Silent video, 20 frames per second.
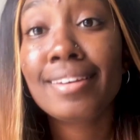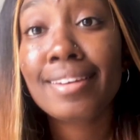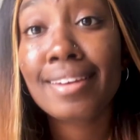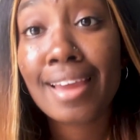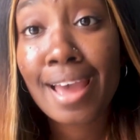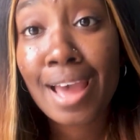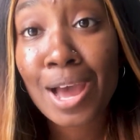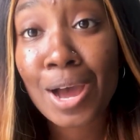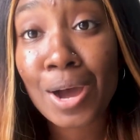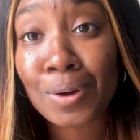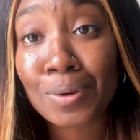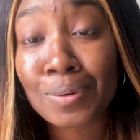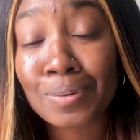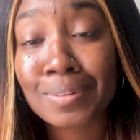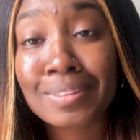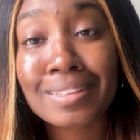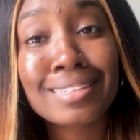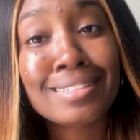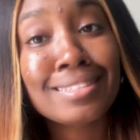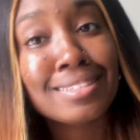Now,
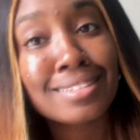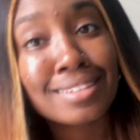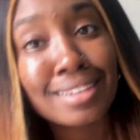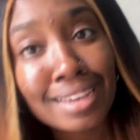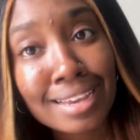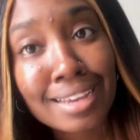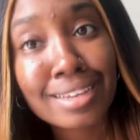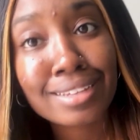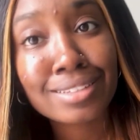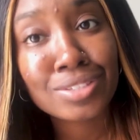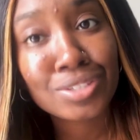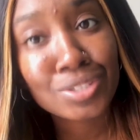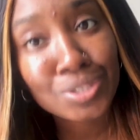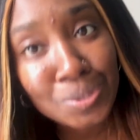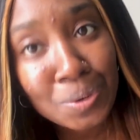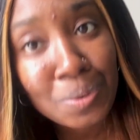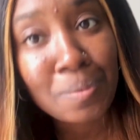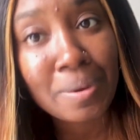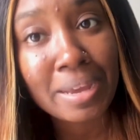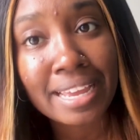let's get
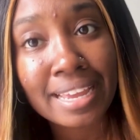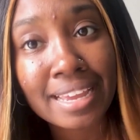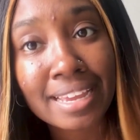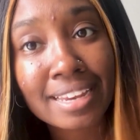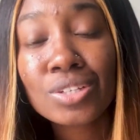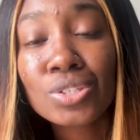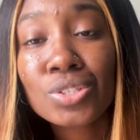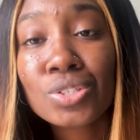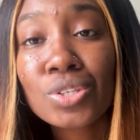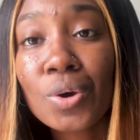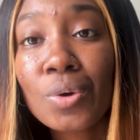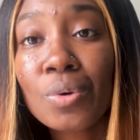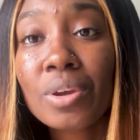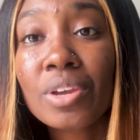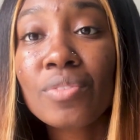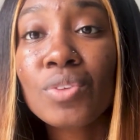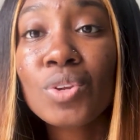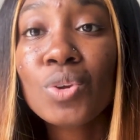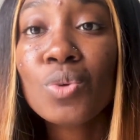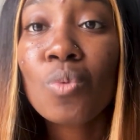into it. So
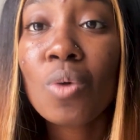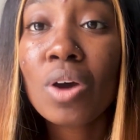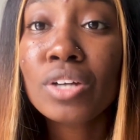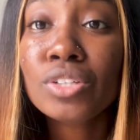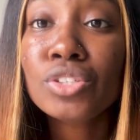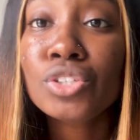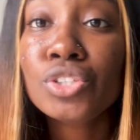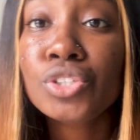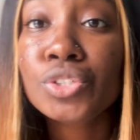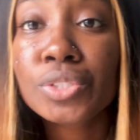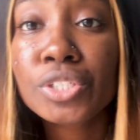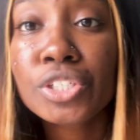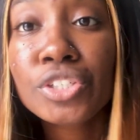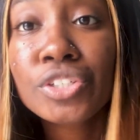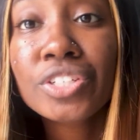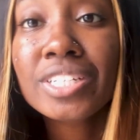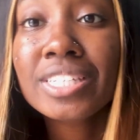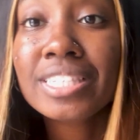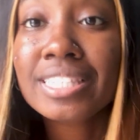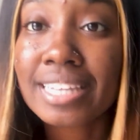if you want to treat
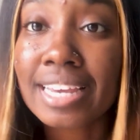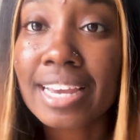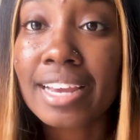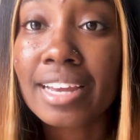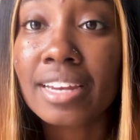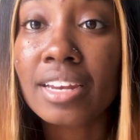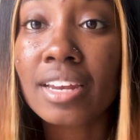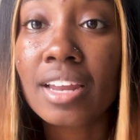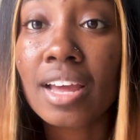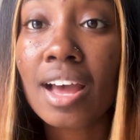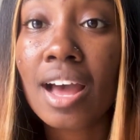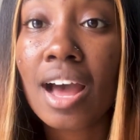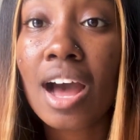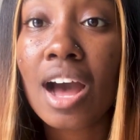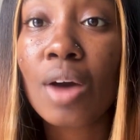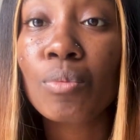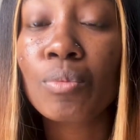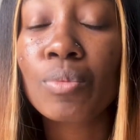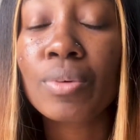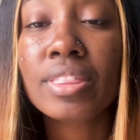your skin
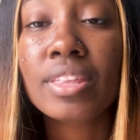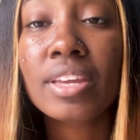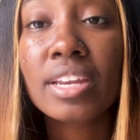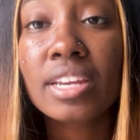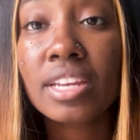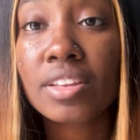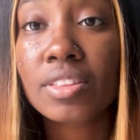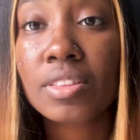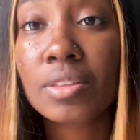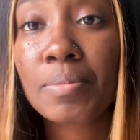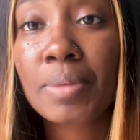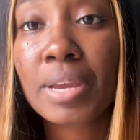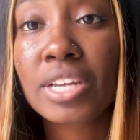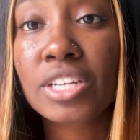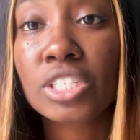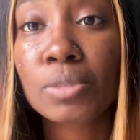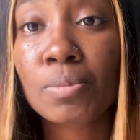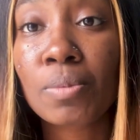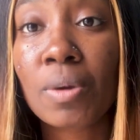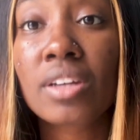with any of the
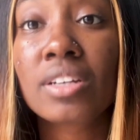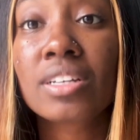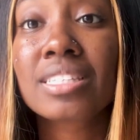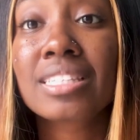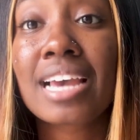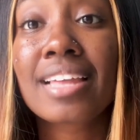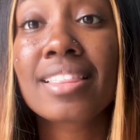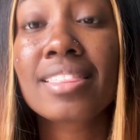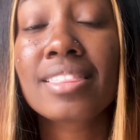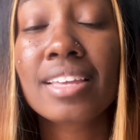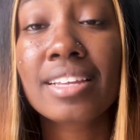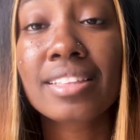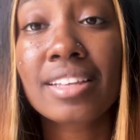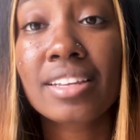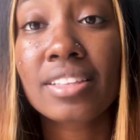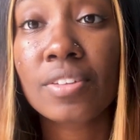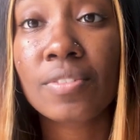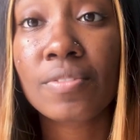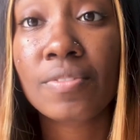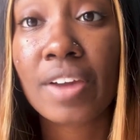Banish products, I think
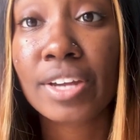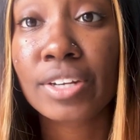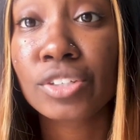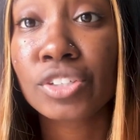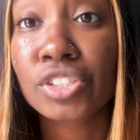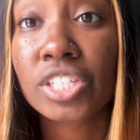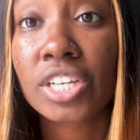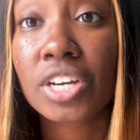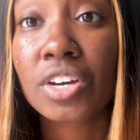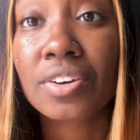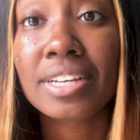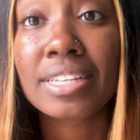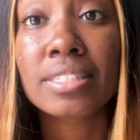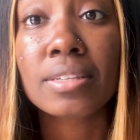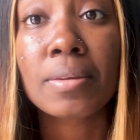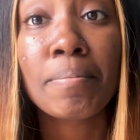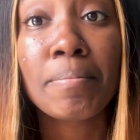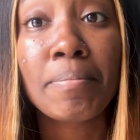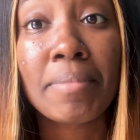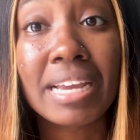that the Fighter Gel is
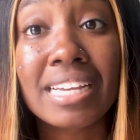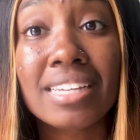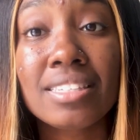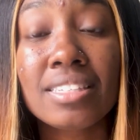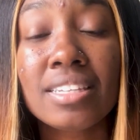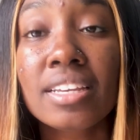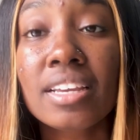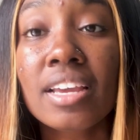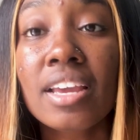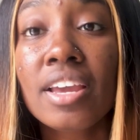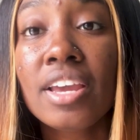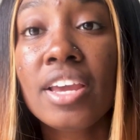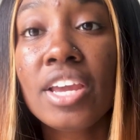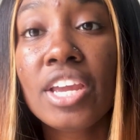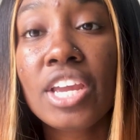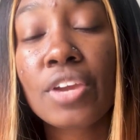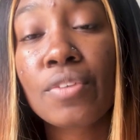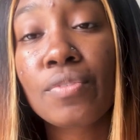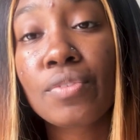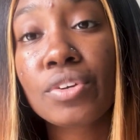amazing
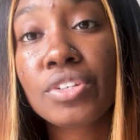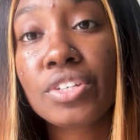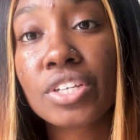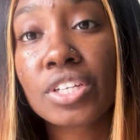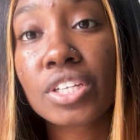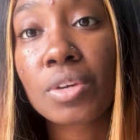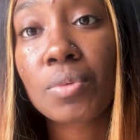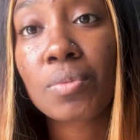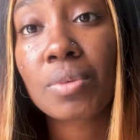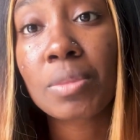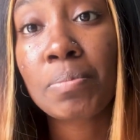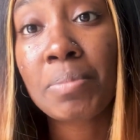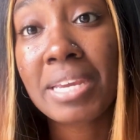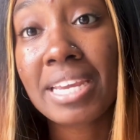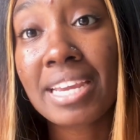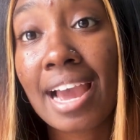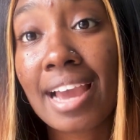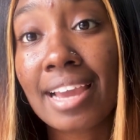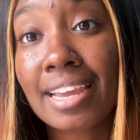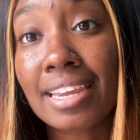if you're dealing with
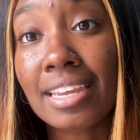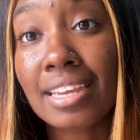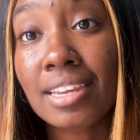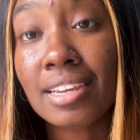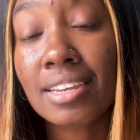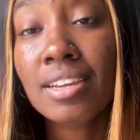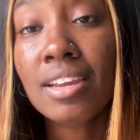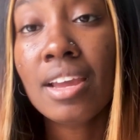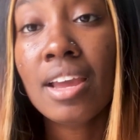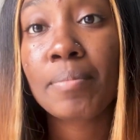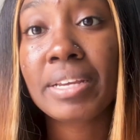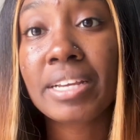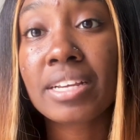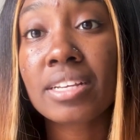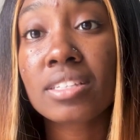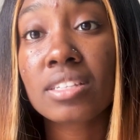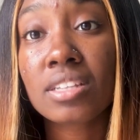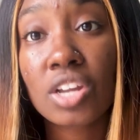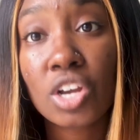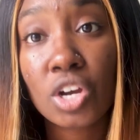PIE
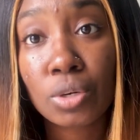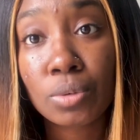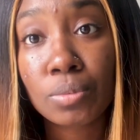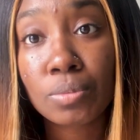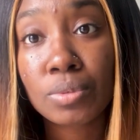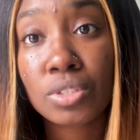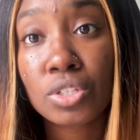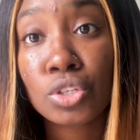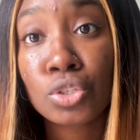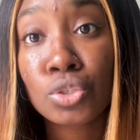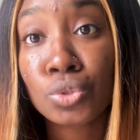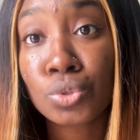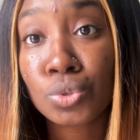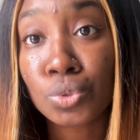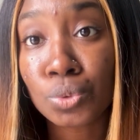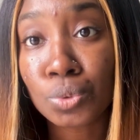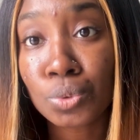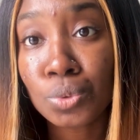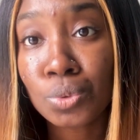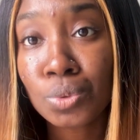because it helps
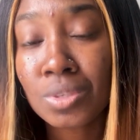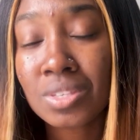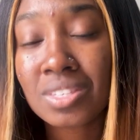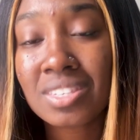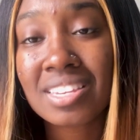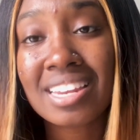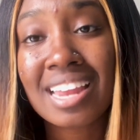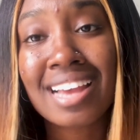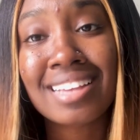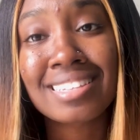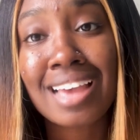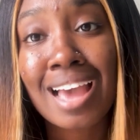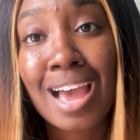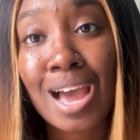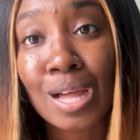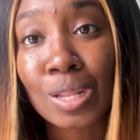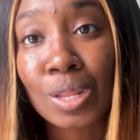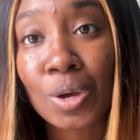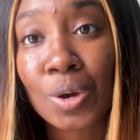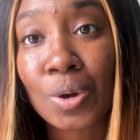soothe. It has
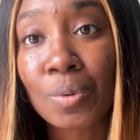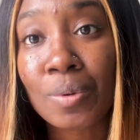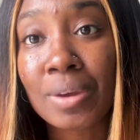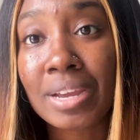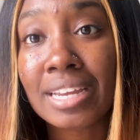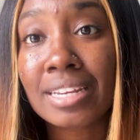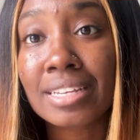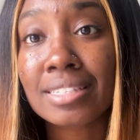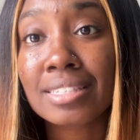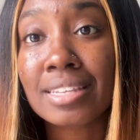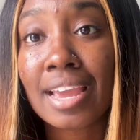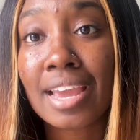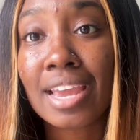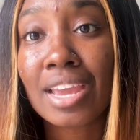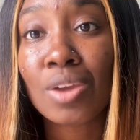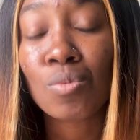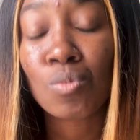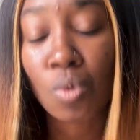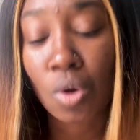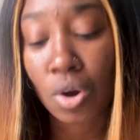aloe. It is
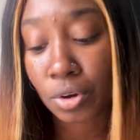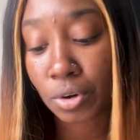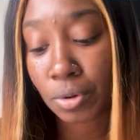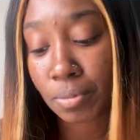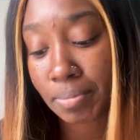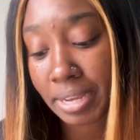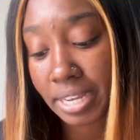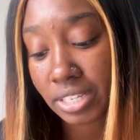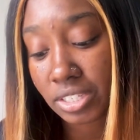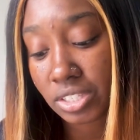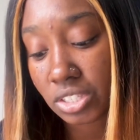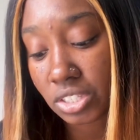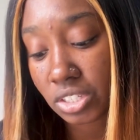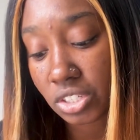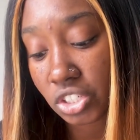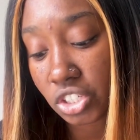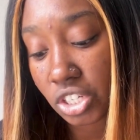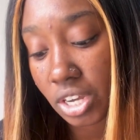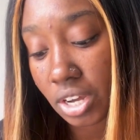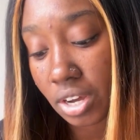a water-based
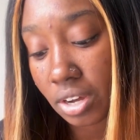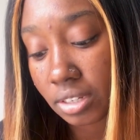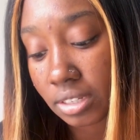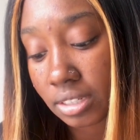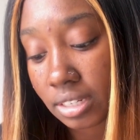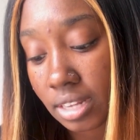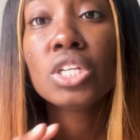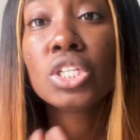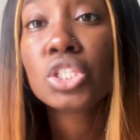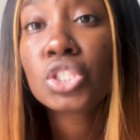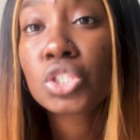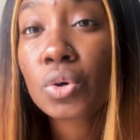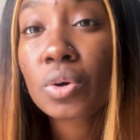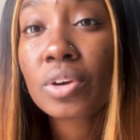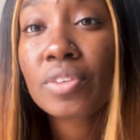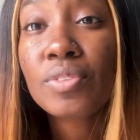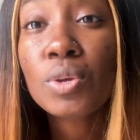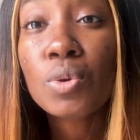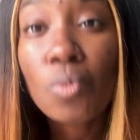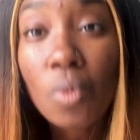gel. So
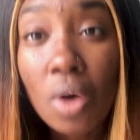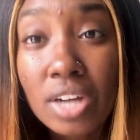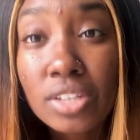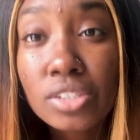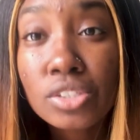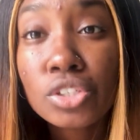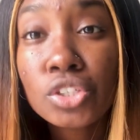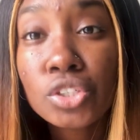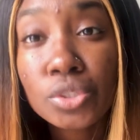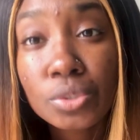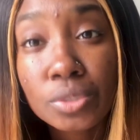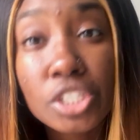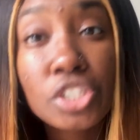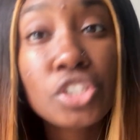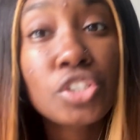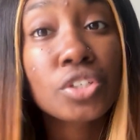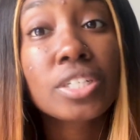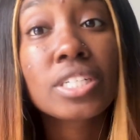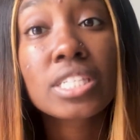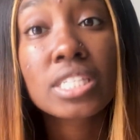if you want to
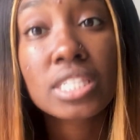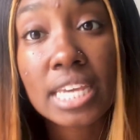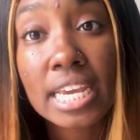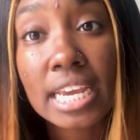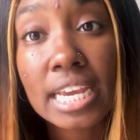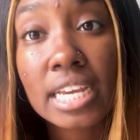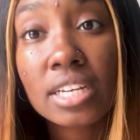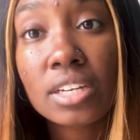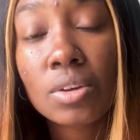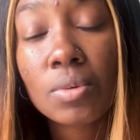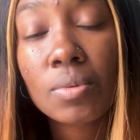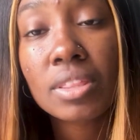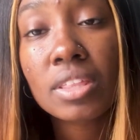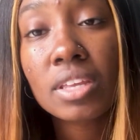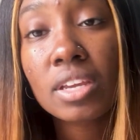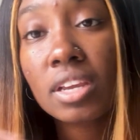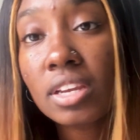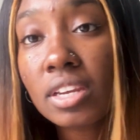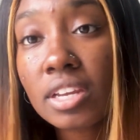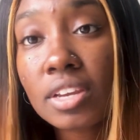treat your skin with
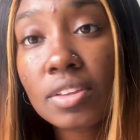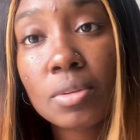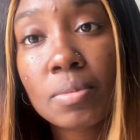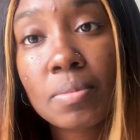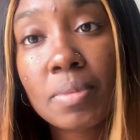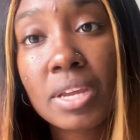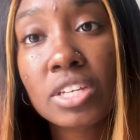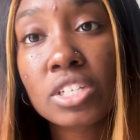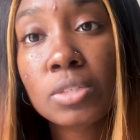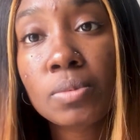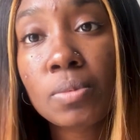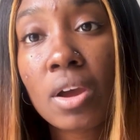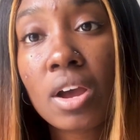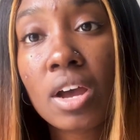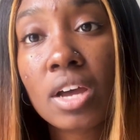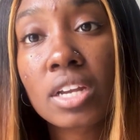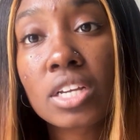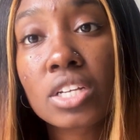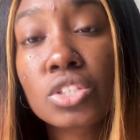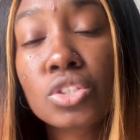any of the Banish
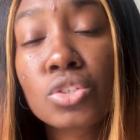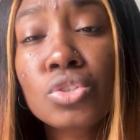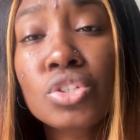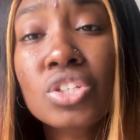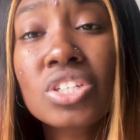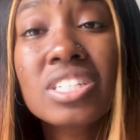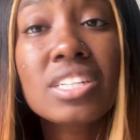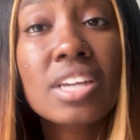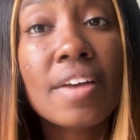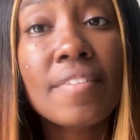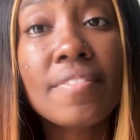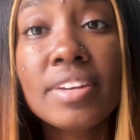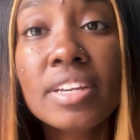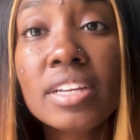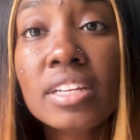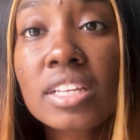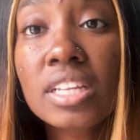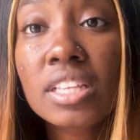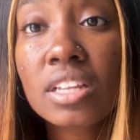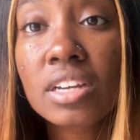products, you should
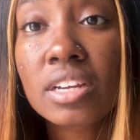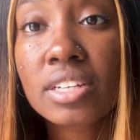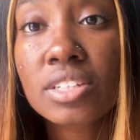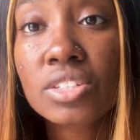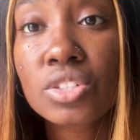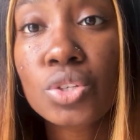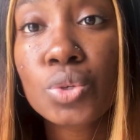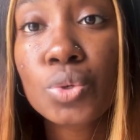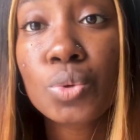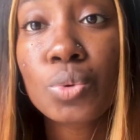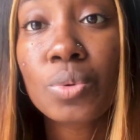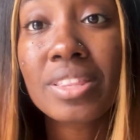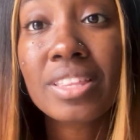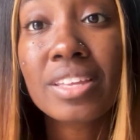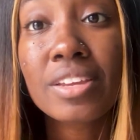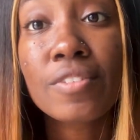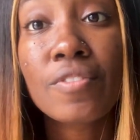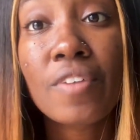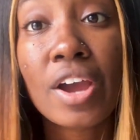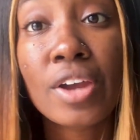definitely look into
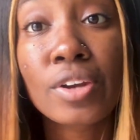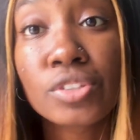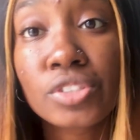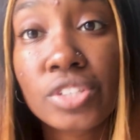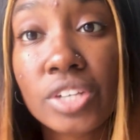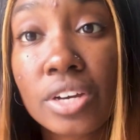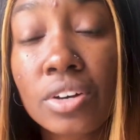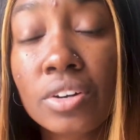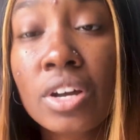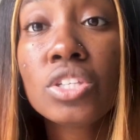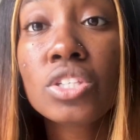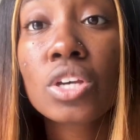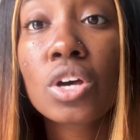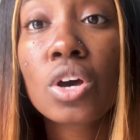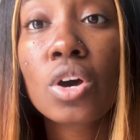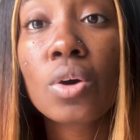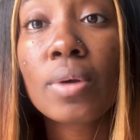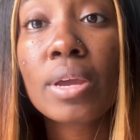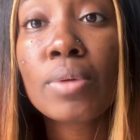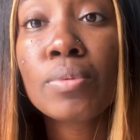the Fighter Gel.
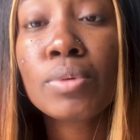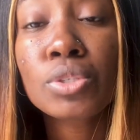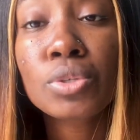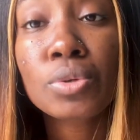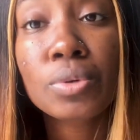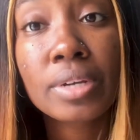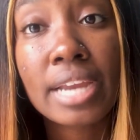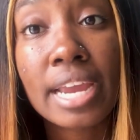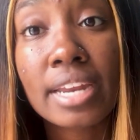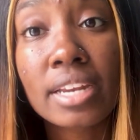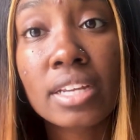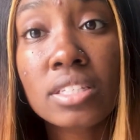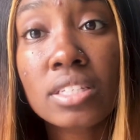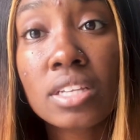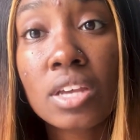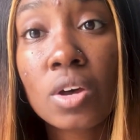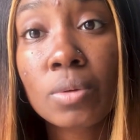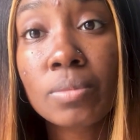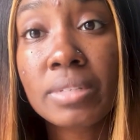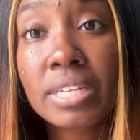So it was created
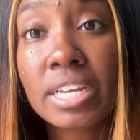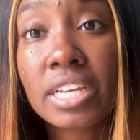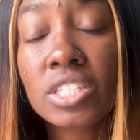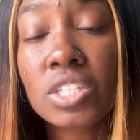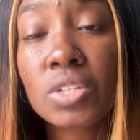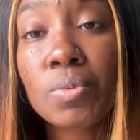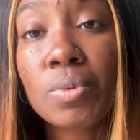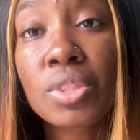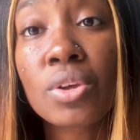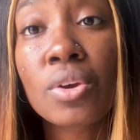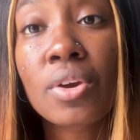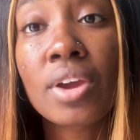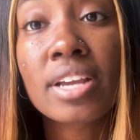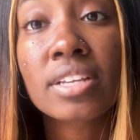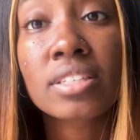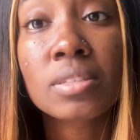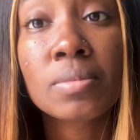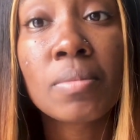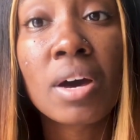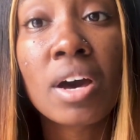to help Daisy with her
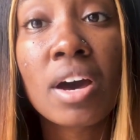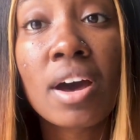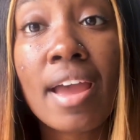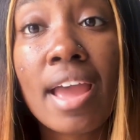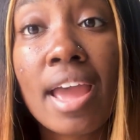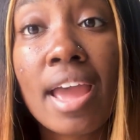eczema